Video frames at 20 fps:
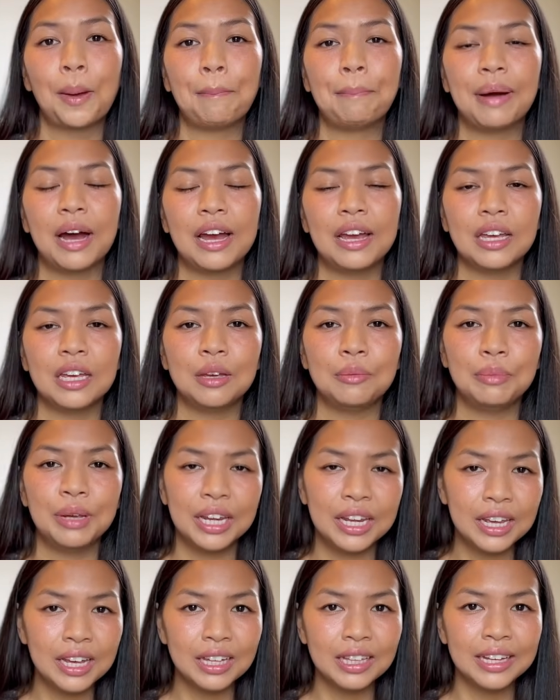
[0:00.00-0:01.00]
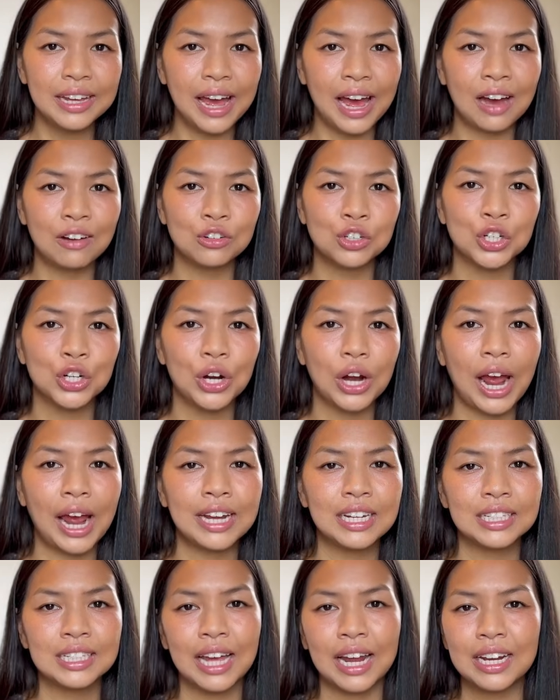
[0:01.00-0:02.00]
But immediately after, I
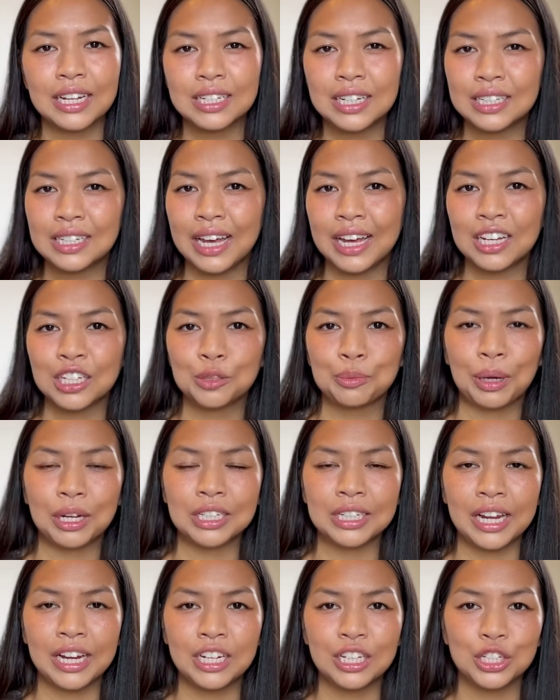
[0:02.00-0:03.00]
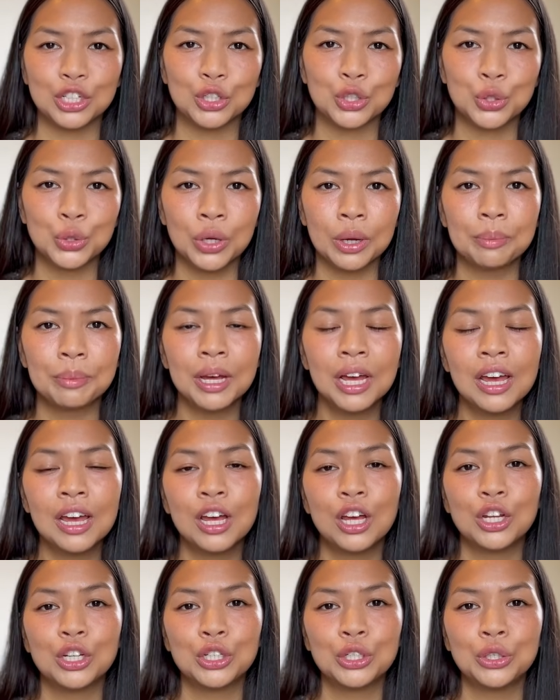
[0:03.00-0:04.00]
decided to take a spontaneous trip
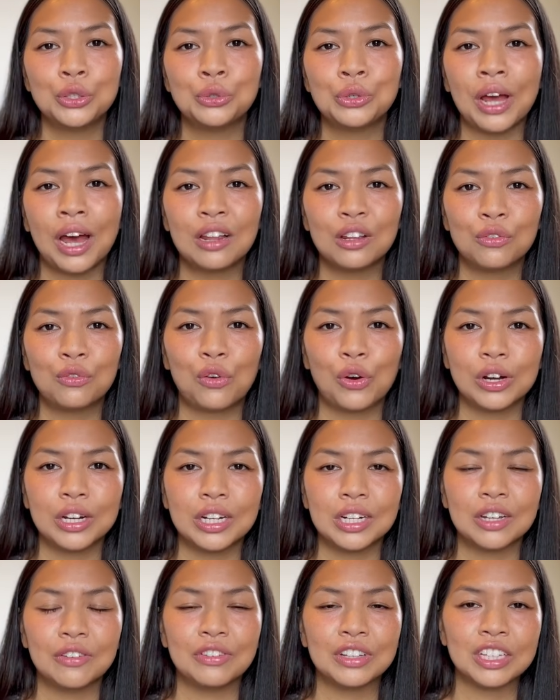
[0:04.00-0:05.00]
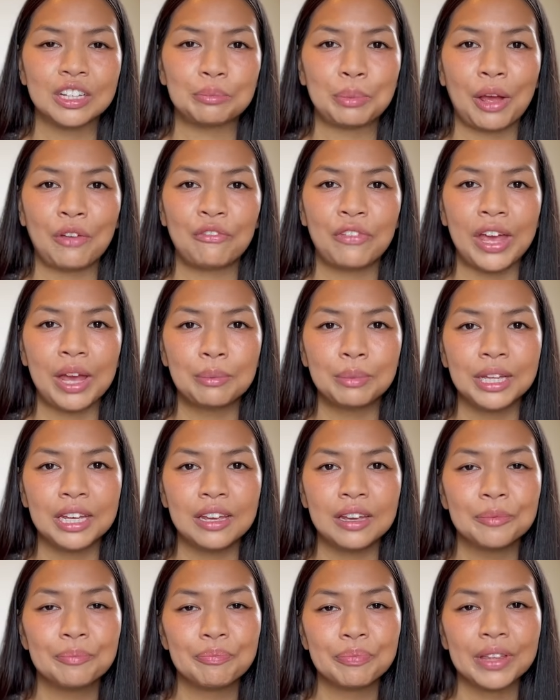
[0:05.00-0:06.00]
to California to visit my family.